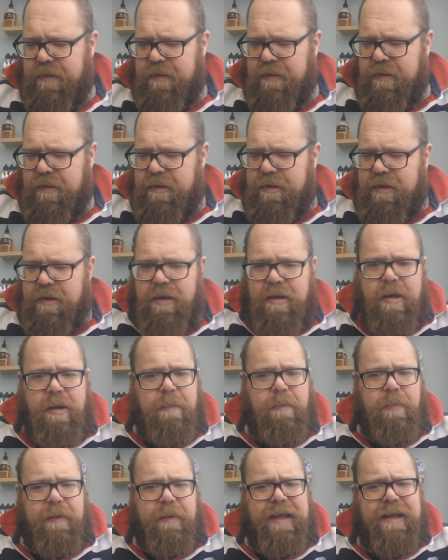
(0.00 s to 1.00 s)

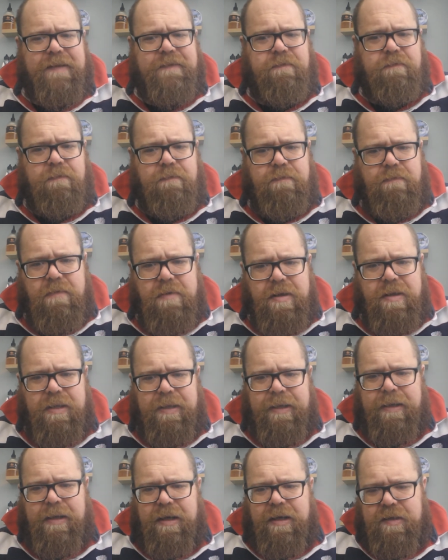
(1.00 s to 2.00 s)
But that's
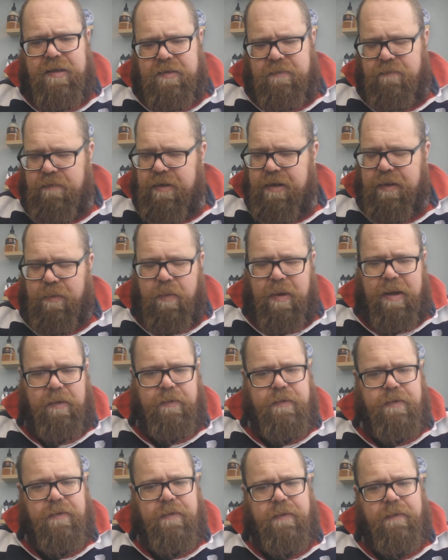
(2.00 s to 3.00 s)
really nice. Really well
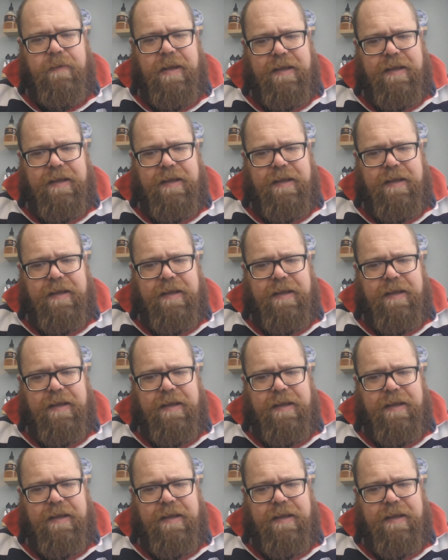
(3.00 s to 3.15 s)
done.